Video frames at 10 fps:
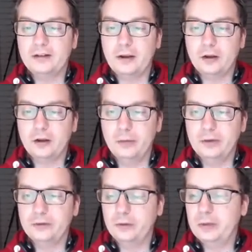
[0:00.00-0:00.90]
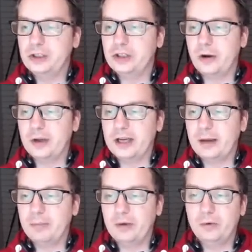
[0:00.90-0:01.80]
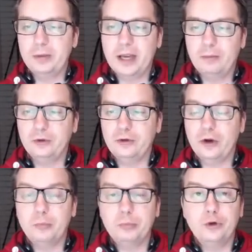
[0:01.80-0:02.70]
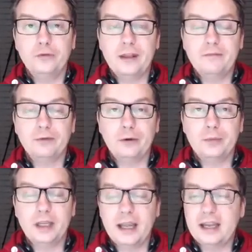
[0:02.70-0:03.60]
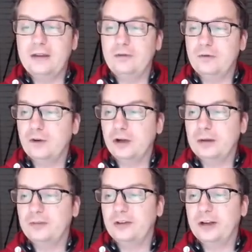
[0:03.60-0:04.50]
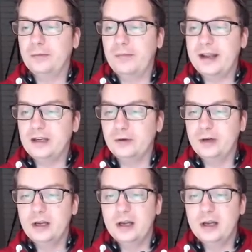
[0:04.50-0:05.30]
So the comments will be showing up, and we'll be able to approve them from here if you've got them set on manual.